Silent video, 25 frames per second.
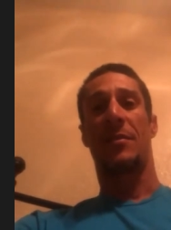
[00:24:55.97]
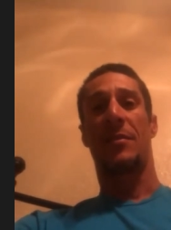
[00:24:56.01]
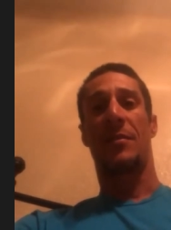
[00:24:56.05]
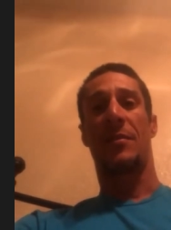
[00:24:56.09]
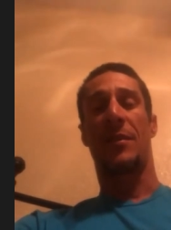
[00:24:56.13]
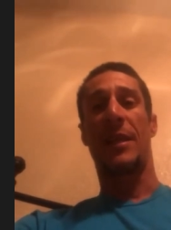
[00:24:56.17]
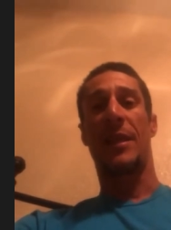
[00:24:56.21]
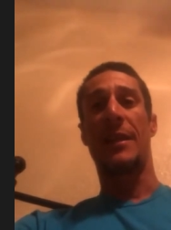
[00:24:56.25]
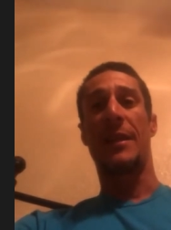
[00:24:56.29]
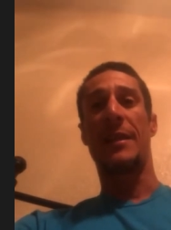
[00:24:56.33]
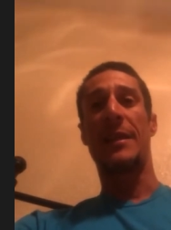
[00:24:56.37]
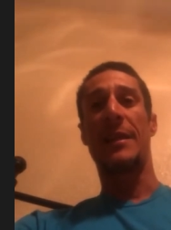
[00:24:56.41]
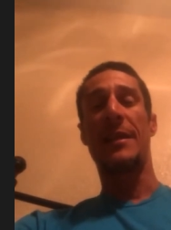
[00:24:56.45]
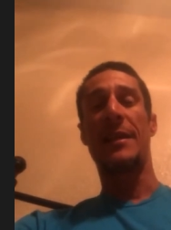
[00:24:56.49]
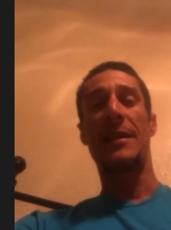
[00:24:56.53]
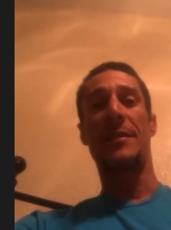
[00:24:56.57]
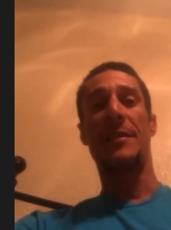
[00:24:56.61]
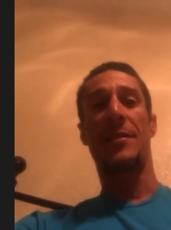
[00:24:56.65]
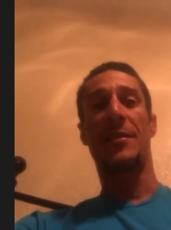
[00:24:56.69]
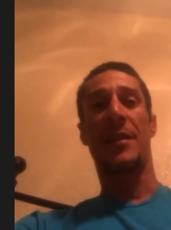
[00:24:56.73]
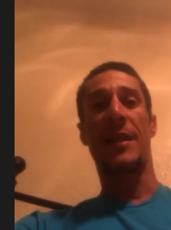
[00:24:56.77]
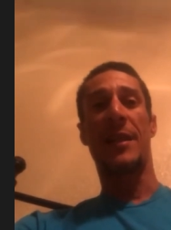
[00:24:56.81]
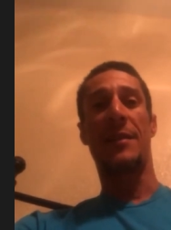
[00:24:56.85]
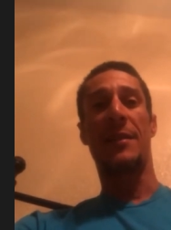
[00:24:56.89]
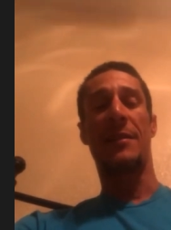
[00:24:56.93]
They
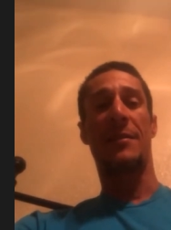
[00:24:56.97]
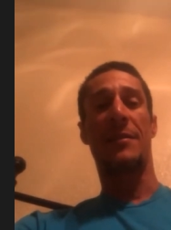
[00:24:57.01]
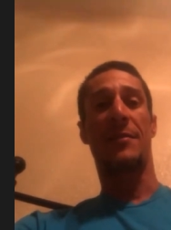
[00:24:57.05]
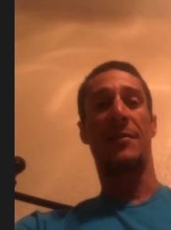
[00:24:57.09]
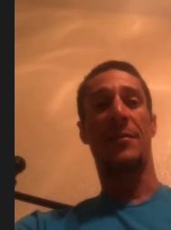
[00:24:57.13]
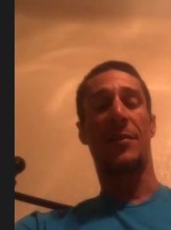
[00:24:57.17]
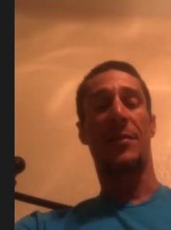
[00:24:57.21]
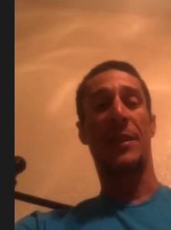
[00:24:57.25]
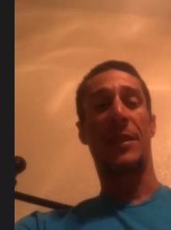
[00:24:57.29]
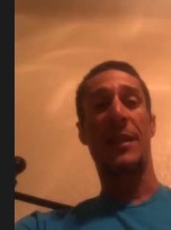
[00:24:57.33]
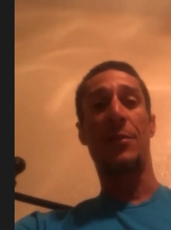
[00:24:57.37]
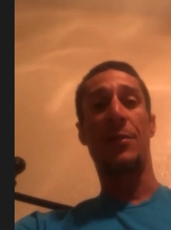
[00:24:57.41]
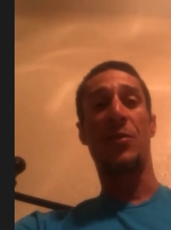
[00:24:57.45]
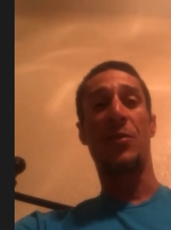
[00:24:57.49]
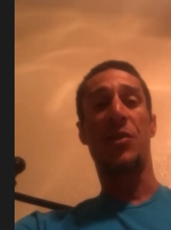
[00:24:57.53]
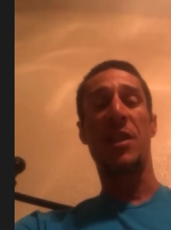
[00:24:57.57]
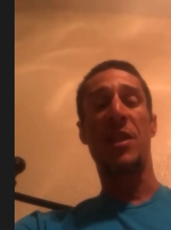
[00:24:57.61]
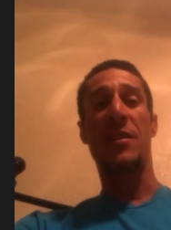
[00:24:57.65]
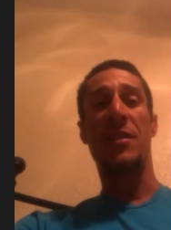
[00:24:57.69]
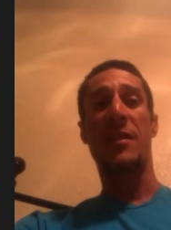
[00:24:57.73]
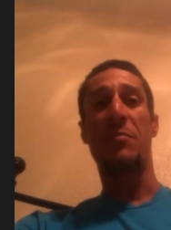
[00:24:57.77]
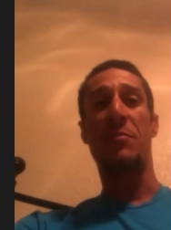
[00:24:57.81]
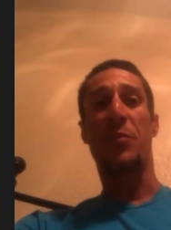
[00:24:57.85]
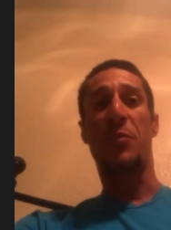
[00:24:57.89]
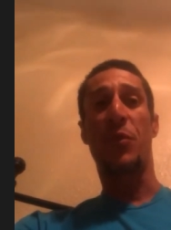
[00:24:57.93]
they don't see
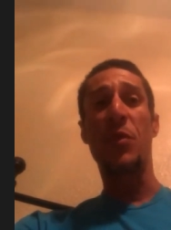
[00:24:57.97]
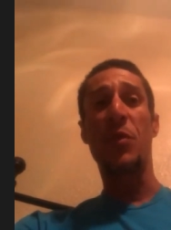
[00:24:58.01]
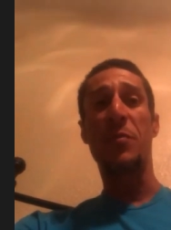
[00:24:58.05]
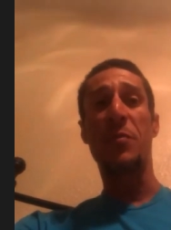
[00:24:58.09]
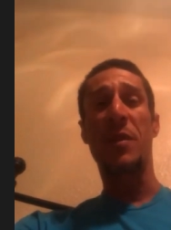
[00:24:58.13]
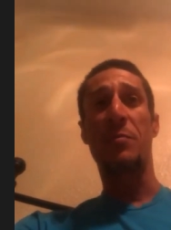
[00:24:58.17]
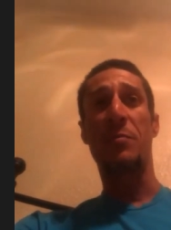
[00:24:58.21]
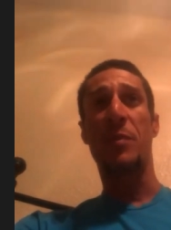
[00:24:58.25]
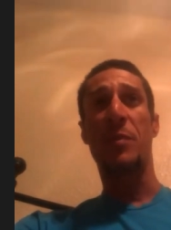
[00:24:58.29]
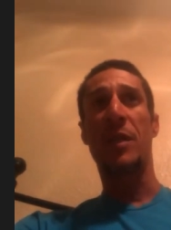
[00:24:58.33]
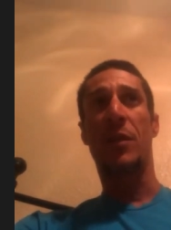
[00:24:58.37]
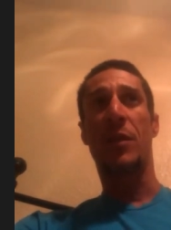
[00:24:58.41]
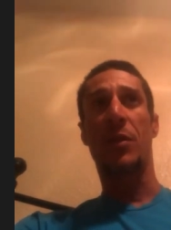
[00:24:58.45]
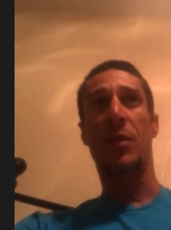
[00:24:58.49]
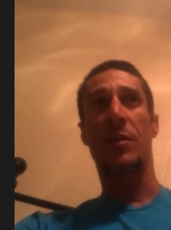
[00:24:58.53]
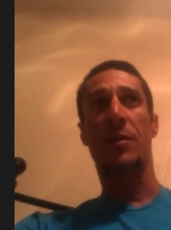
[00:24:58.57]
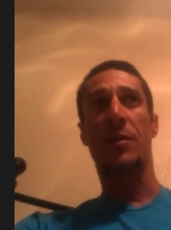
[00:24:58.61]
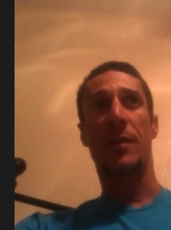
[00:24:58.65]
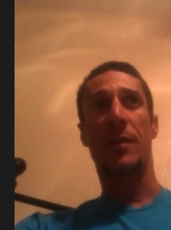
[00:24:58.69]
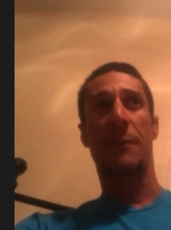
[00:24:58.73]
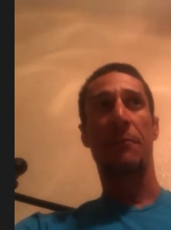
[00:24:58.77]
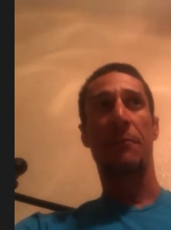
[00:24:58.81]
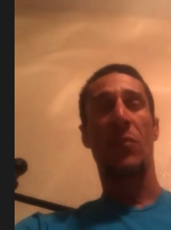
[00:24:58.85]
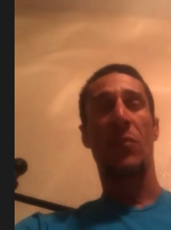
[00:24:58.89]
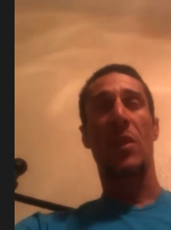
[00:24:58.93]
the improvement
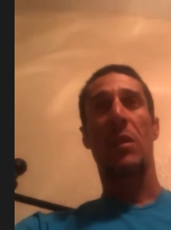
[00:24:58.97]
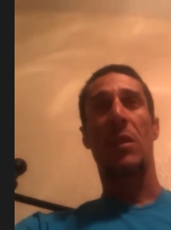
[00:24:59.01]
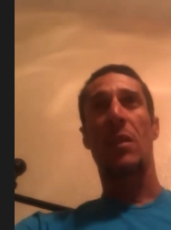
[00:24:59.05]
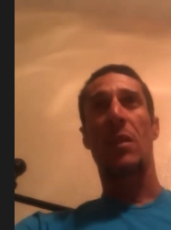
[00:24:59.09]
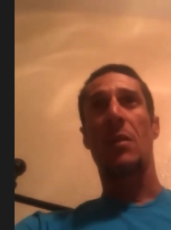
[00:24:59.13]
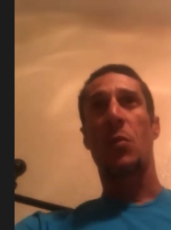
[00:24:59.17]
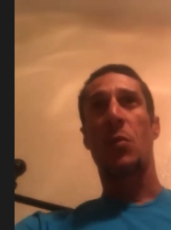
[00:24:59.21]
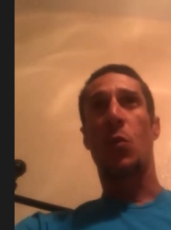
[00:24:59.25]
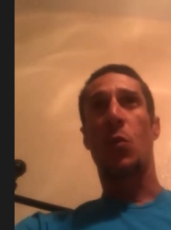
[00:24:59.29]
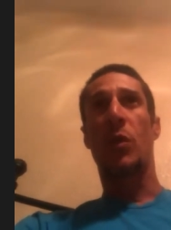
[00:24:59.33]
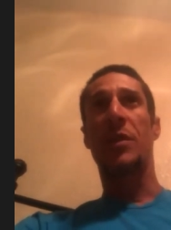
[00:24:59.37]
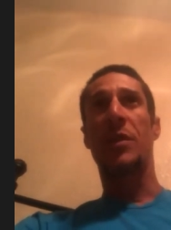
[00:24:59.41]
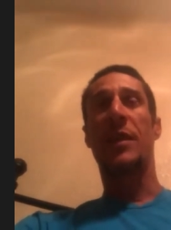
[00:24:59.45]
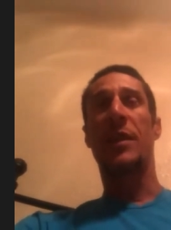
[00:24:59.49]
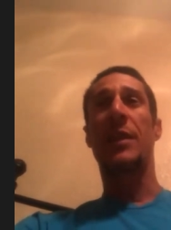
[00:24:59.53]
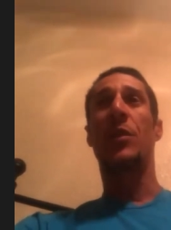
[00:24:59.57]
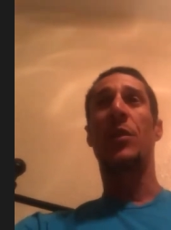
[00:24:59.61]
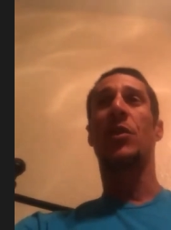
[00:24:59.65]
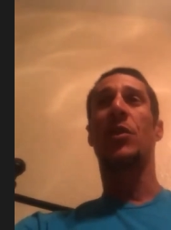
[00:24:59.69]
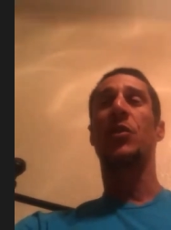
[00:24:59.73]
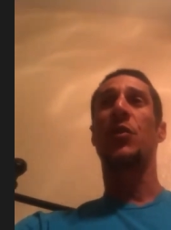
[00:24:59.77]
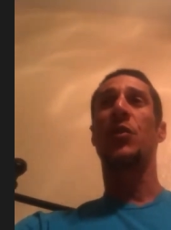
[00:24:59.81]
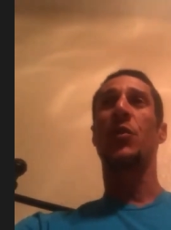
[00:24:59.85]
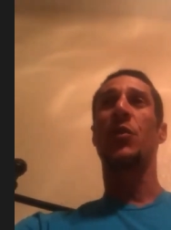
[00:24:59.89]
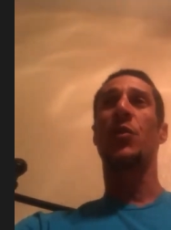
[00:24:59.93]
because when they go to do